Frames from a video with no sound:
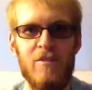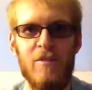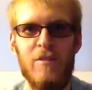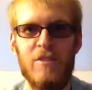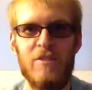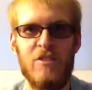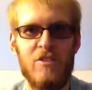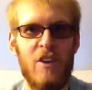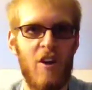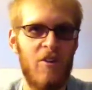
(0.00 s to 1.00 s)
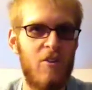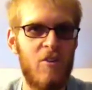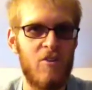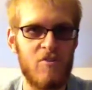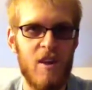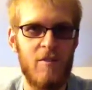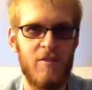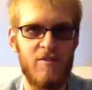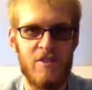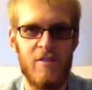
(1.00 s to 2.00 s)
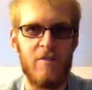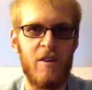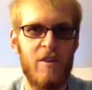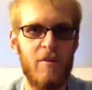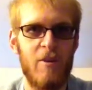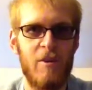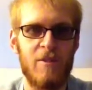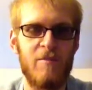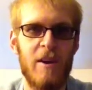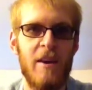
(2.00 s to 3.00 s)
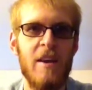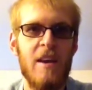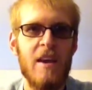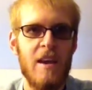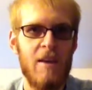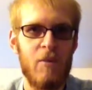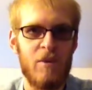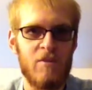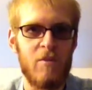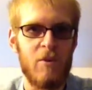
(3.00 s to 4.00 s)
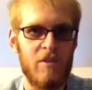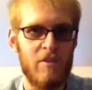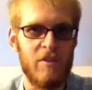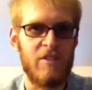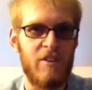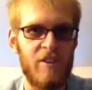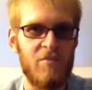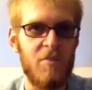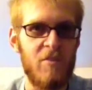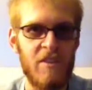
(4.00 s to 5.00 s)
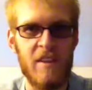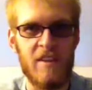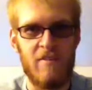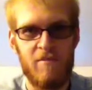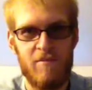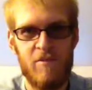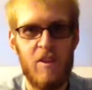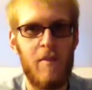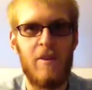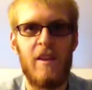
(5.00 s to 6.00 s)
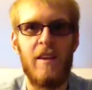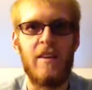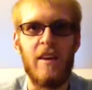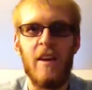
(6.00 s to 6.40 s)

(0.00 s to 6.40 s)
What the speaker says: It wasn't just hardcore drama. There were some funny moments, but it was more of a serious movie than Zombieland.